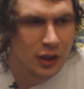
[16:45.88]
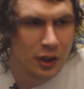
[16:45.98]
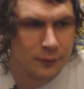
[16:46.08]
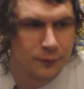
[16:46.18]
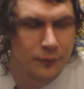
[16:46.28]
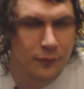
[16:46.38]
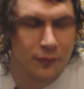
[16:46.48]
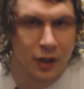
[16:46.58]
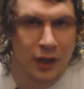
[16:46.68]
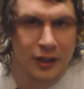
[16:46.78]
You know,
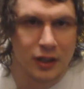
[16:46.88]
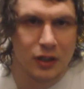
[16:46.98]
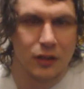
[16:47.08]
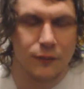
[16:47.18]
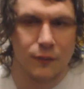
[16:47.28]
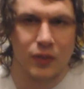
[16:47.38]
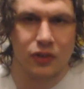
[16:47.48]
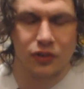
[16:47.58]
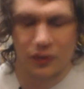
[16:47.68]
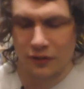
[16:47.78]
like
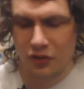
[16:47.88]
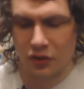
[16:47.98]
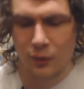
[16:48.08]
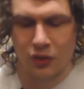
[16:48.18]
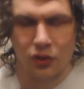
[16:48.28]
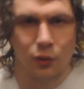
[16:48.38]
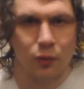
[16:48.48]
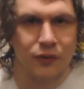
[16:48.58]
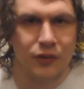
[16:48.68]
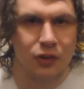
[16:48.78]
if there's something to
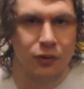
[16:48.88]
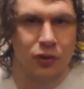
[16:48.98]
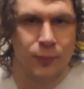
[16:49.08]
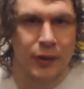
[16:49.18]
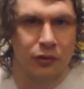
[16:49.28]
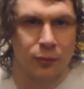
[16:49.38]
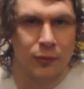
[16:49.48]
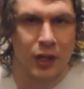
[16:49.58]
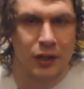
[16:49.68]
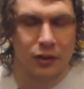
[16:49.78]
do, one thing to do a
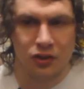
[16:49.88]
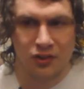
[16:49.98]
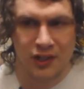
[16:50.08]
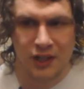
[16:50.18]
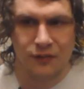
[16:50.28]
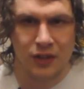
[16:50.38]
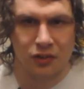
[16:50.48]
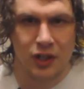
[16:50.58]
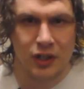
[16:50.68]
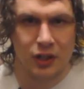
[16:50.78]
spectrum, like just
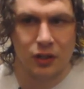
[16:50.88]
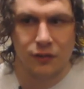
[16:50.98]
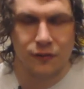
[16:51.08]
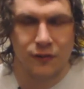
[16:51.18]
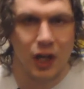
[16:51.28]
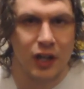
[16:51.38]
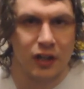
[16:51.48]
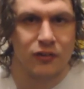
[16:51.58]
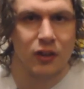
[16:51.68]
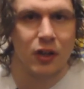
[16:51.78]
leaflets, like
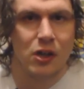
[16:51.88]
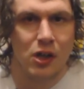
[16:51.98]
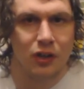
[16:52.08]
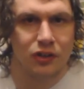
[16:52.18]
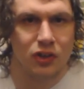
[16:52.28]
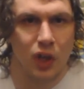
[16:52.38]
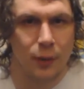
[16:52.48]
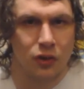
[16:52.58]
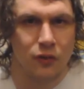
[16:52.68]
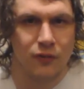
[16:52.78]
flyers, there's
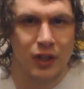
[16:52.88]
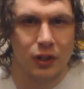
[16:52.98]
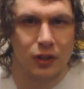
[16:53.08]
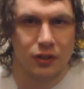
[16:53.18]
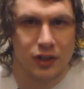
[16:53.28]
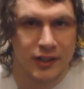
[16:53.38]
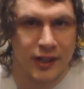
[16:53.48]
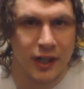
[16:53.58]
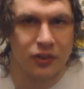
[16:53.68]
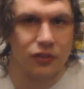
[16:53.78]
got to be something
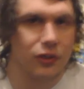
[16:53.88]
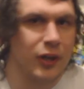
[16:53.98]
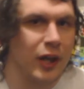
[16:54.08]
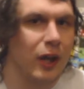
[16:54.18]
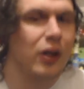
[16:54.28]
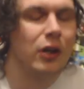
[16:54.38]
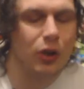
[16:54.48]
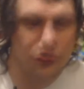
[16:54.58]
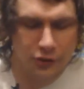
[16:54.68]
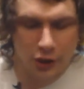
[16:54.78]
connecting to that.
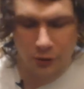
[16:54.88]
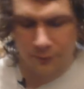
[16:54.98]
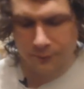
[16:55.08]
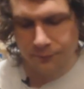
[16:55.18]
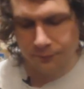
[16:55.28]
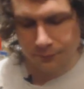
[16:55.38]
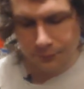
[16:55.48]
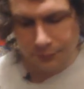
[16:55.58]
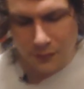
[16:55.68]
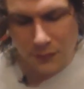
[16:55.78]
So
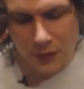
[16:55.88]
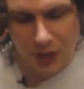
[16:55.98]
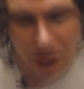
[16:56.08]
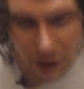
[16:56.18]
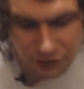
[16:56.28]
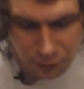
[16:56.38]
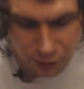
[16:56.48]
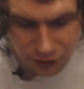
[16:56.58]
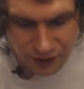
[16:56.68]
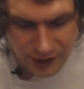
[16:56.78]
as
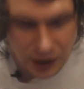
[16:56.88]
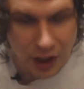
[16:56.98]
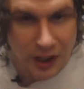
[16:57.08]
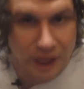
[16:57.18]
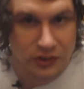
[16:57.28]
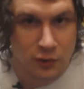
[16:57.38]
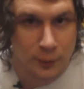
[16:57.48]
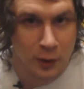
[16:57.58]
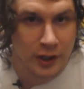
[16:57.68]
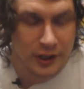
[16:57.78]
you would have seen, I
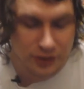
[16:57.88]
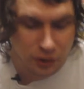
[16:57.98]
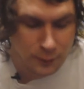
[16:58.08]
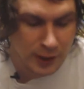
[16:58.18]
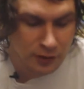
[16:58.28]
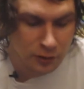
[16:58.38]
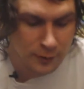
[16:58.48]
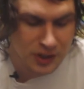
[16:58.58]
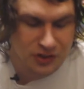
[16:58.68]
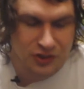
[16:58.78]
actually spotted the
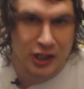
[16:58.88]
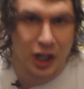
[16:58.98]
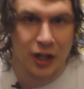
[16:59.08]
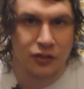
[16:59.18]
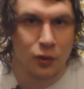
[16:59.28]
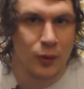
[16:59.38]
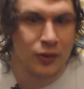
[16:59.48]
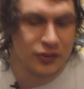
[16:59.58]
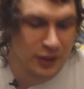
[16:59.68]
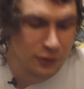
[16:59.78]
Spectrum, and this is a guy who's
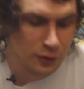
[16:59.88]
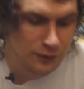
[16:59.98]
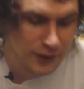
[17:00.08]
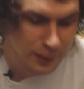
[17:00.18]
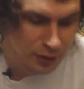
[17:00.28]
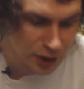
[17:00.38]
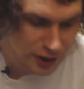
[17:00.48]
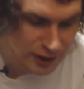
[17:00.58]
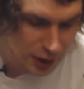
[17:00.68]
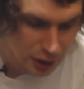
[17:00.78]
always saying stuff there,
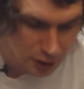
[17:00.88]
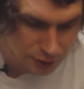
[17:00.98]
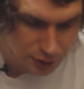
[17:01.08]
which I get a